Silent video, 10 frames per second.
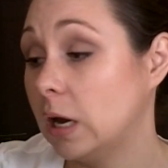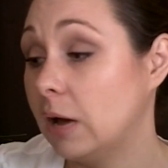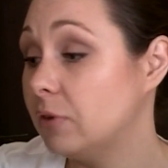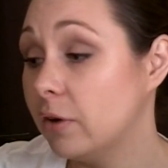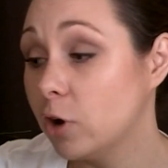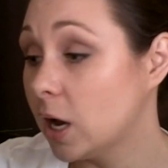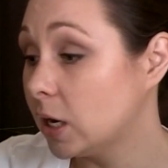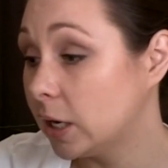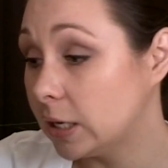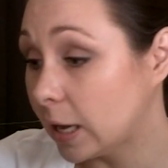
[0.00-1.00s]
and I've never
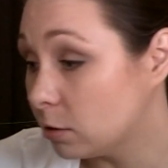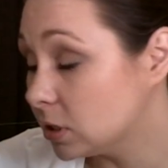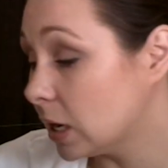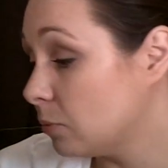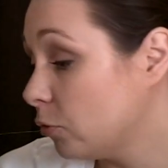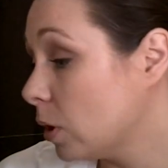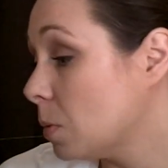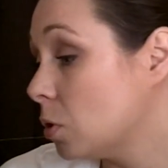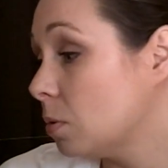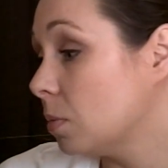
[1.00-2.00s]
had any downtime
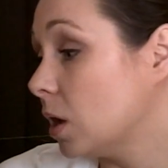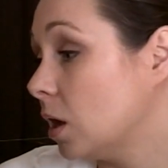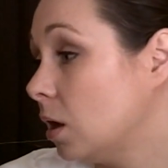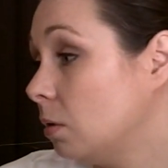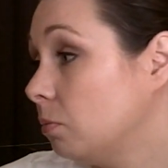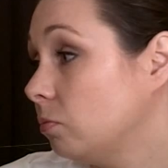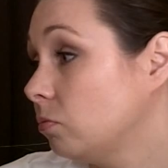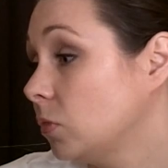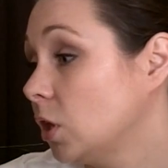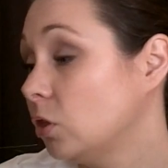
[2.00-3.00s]
from them. Um,
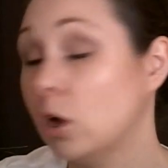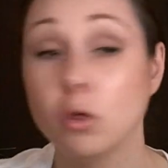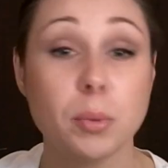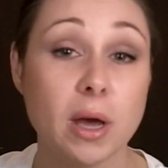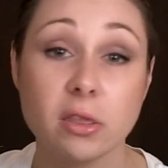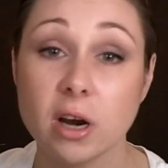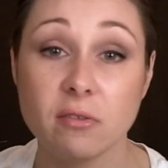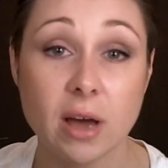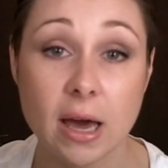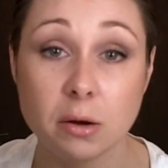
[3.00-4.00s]
the only pain that
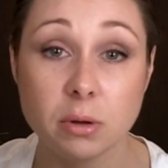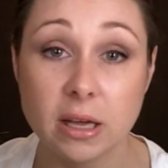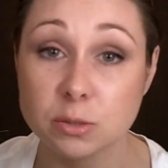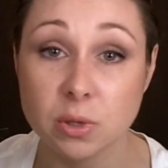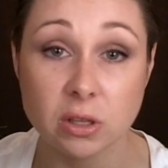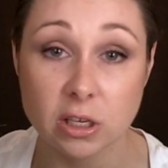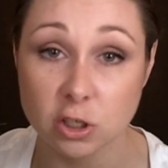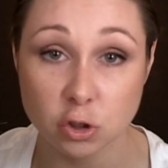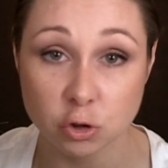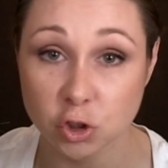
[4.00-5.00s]
I've had has been the
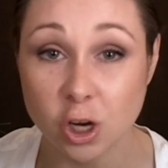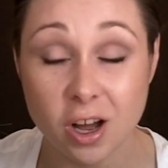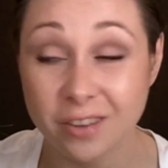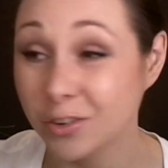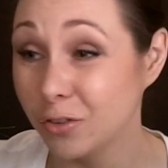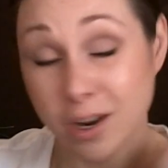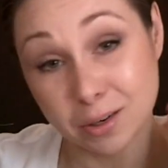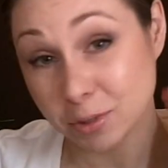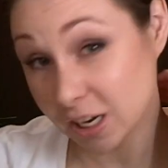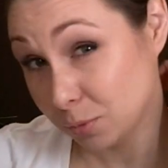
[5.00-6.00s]
initial shot. I've never
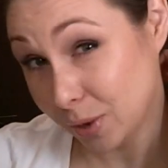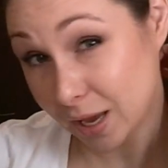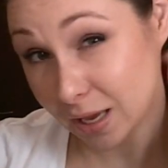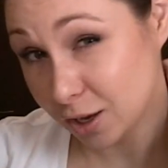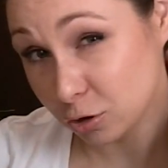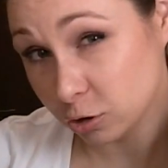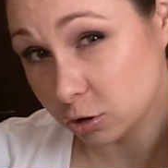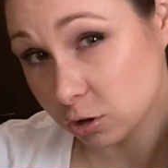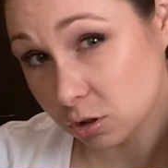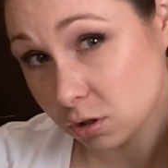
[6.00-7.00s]
had to take
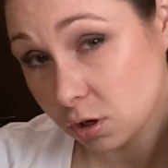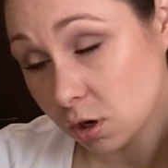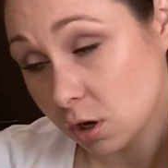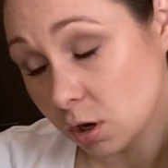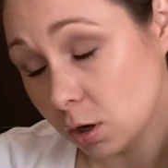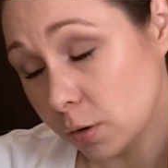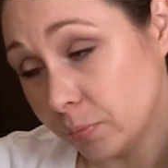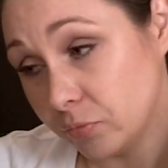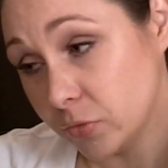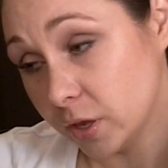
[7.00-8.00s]
painkillers,
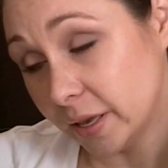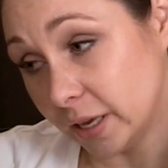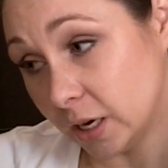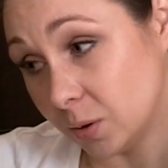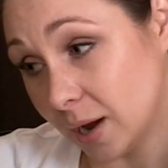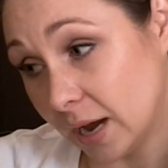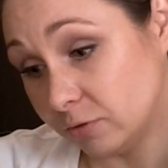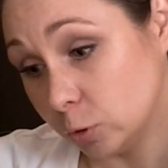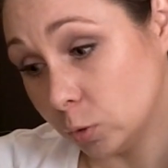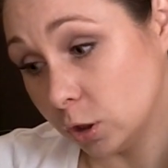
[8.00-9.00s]
you know,
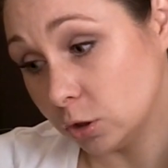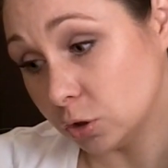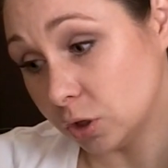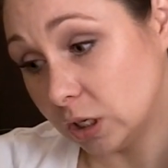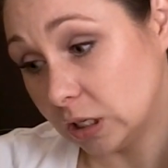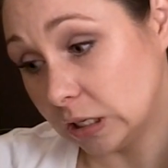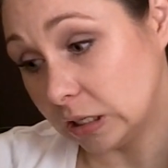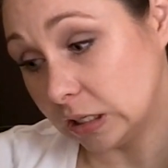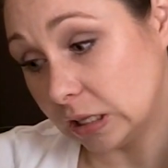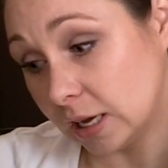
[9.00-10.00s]
afterwards or
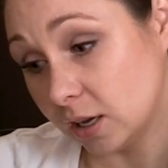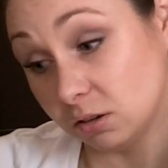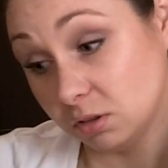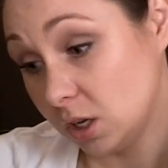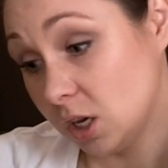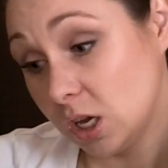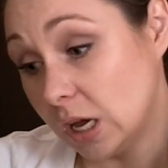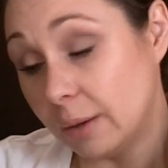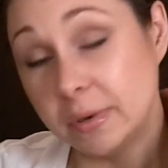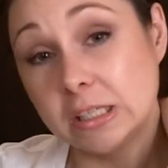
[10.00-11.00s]
anything like that.
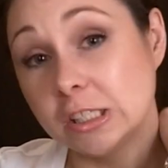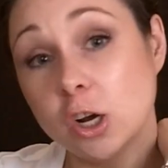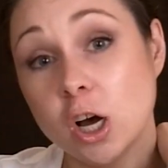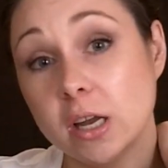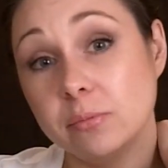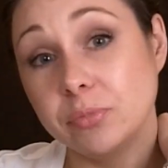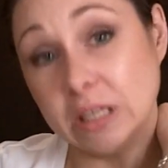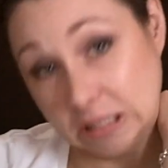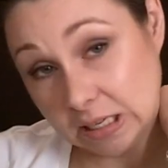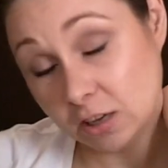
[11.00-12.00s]
I mean, it's not,
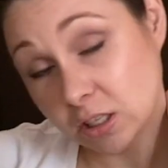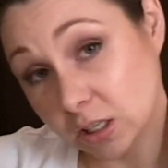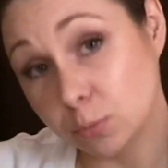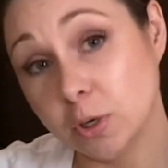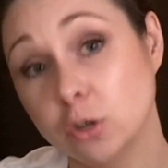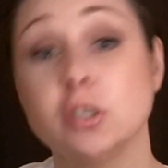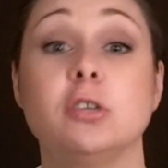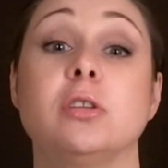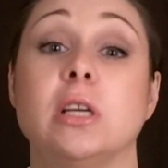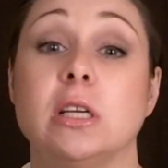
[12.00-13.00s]
it sounds like a bigger
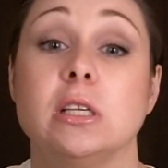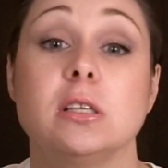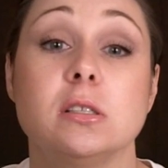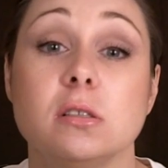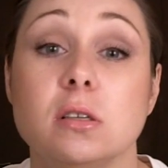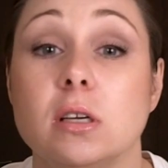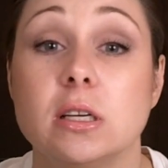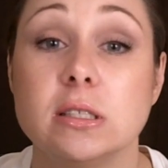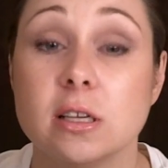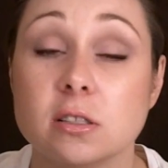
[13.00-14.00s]
deal than it is.
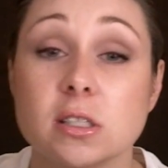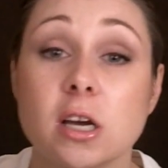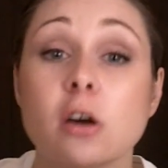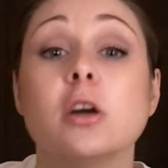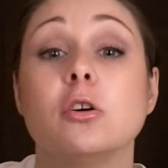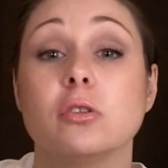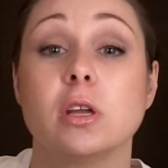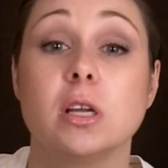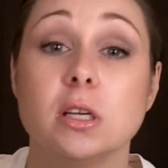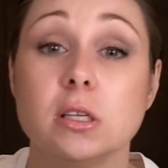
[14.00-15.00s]
It sounds scarier
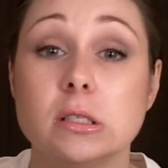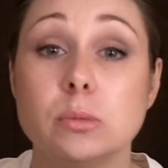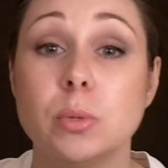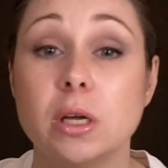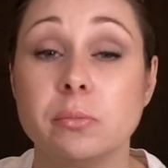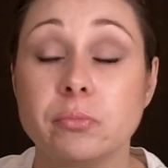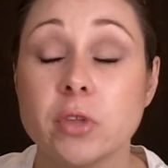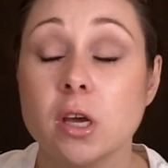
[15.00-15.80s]
than it is, but,